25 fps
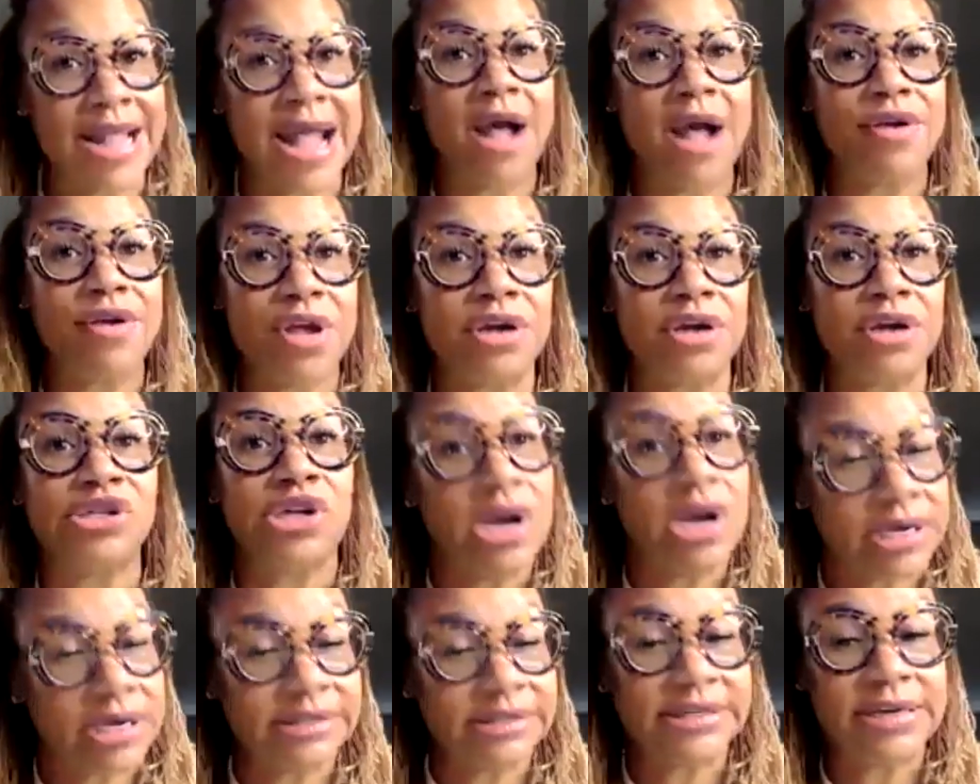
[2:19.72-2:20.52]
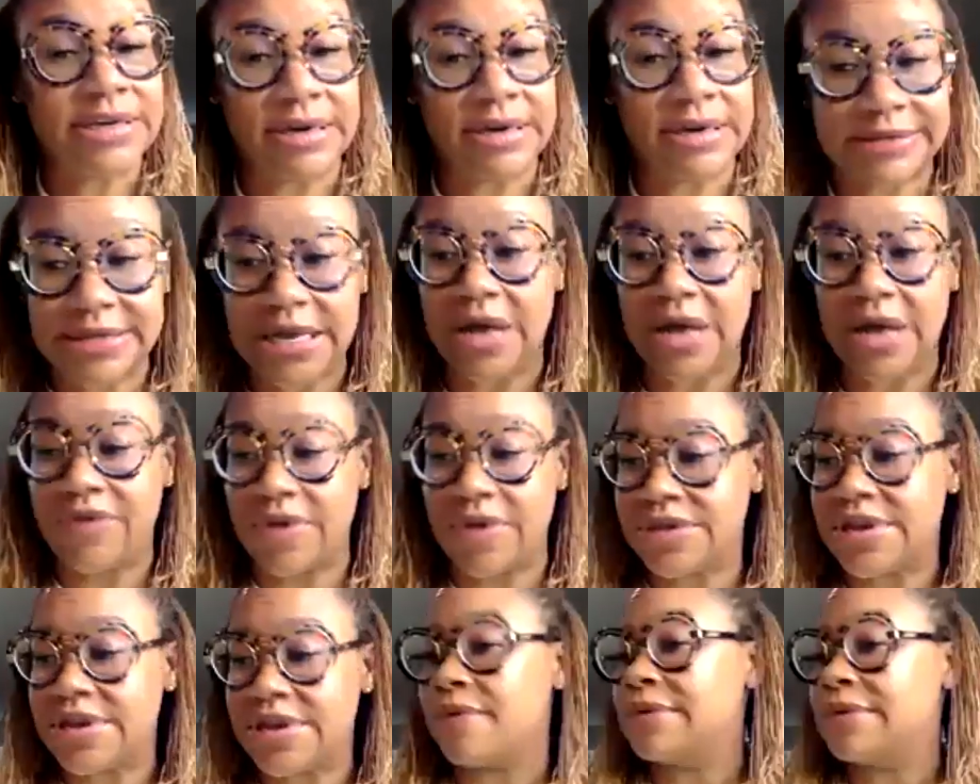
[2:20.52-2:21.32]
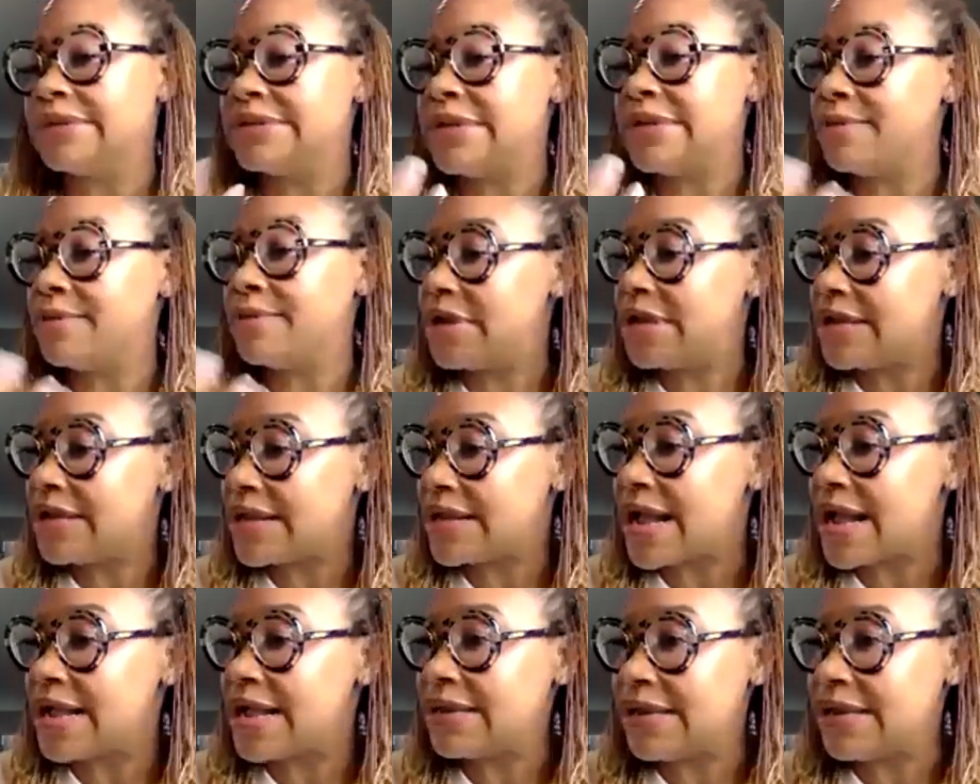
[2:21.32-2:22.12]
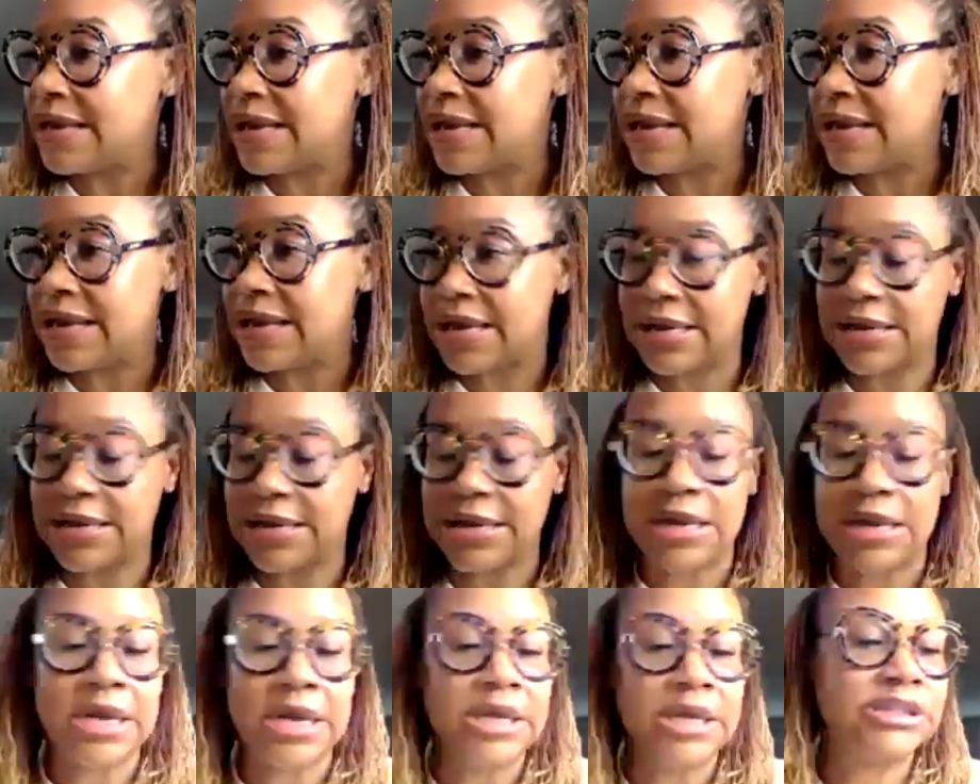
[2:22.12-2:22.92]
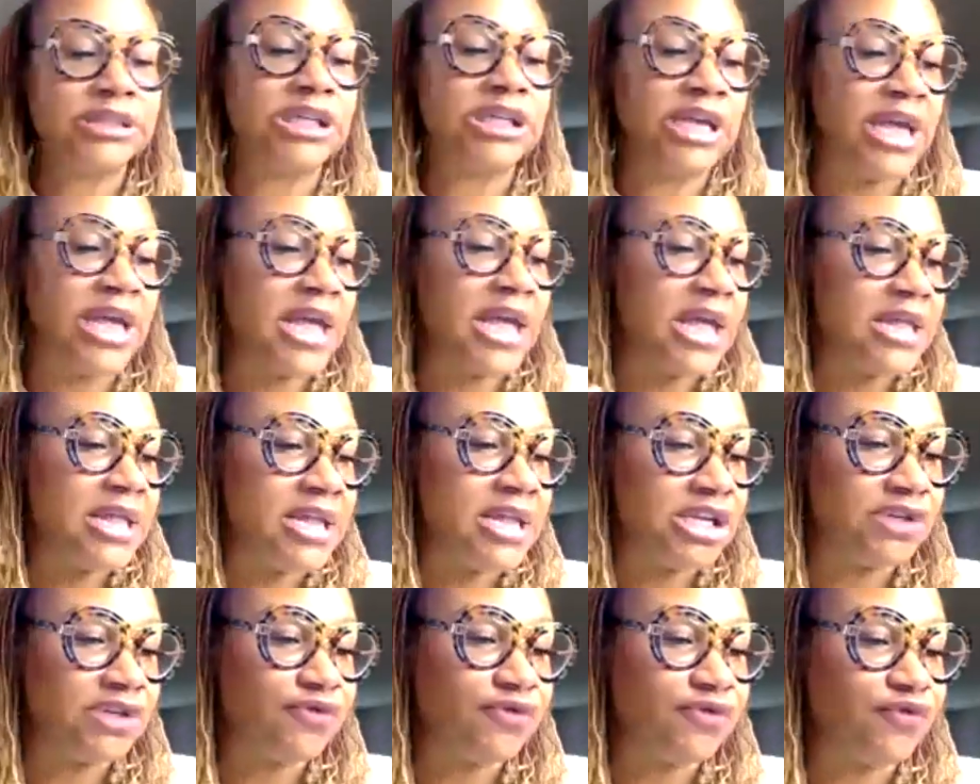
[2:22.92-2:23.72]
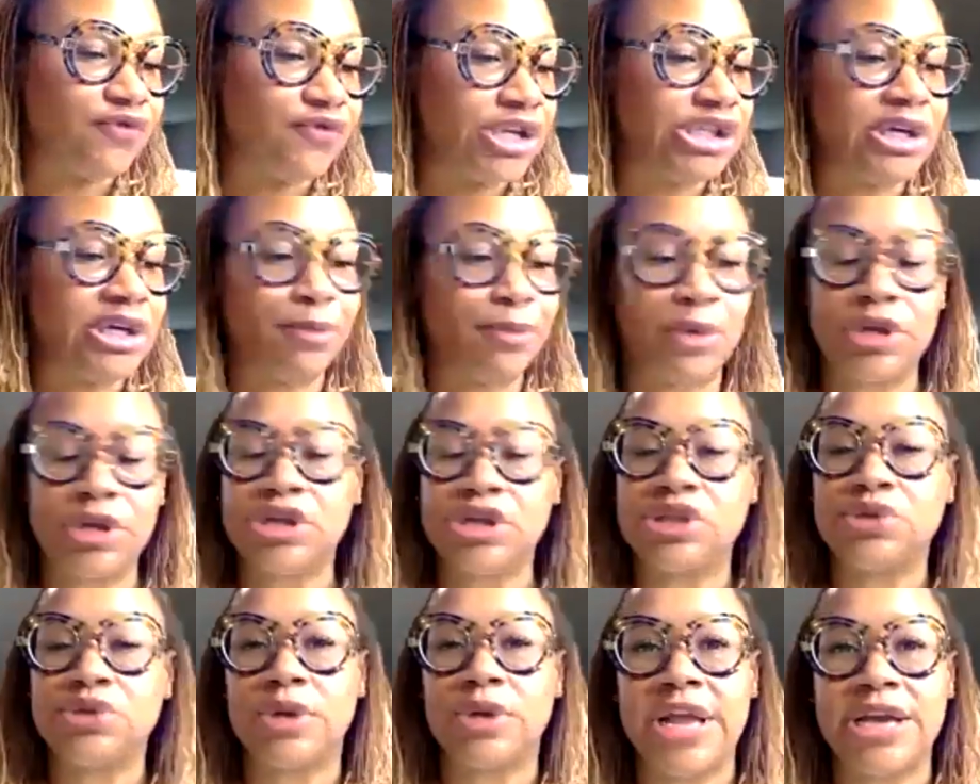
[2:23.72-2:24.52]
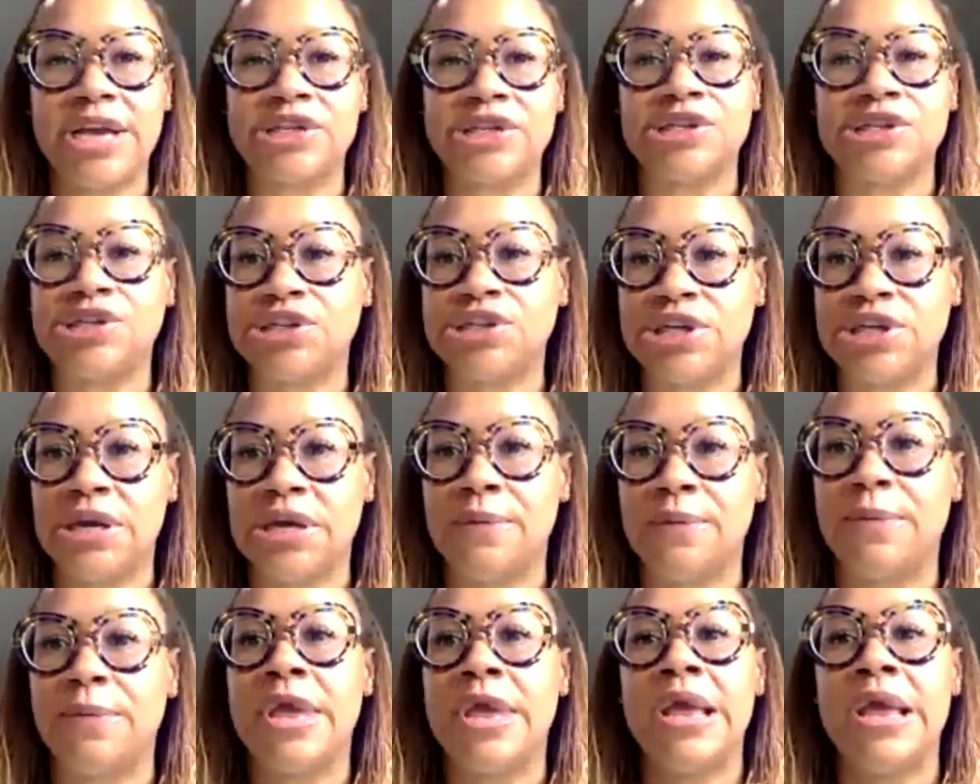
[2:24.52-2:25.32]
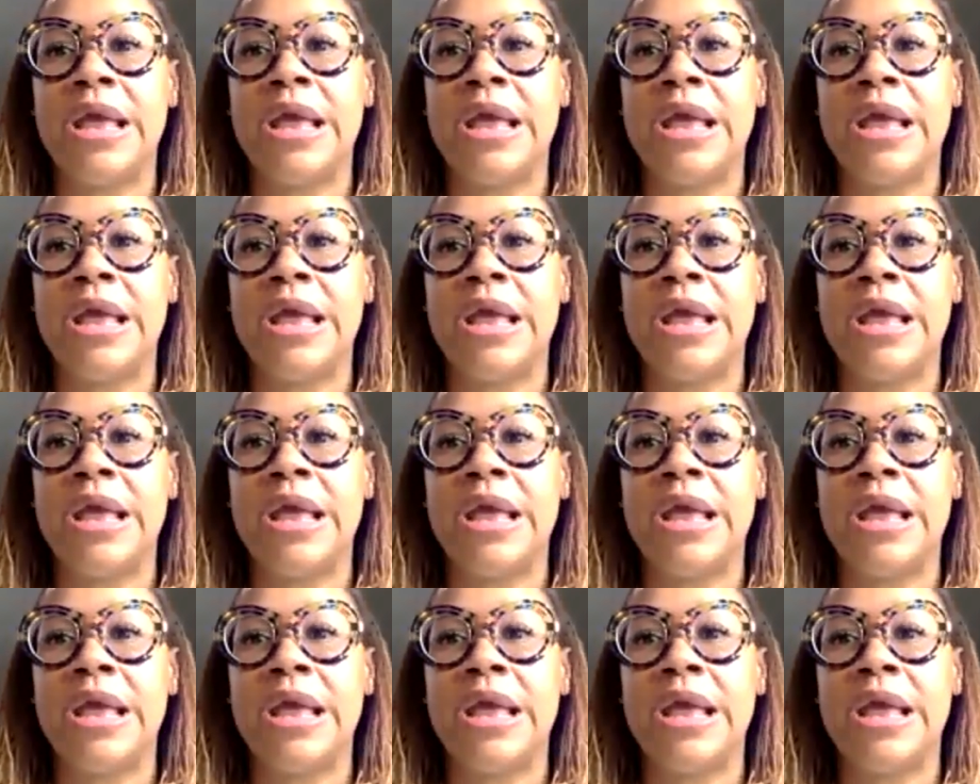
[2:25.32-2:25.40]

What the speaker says: now you're talking to yourself, if there was something that I did to end this friendship or this relationship,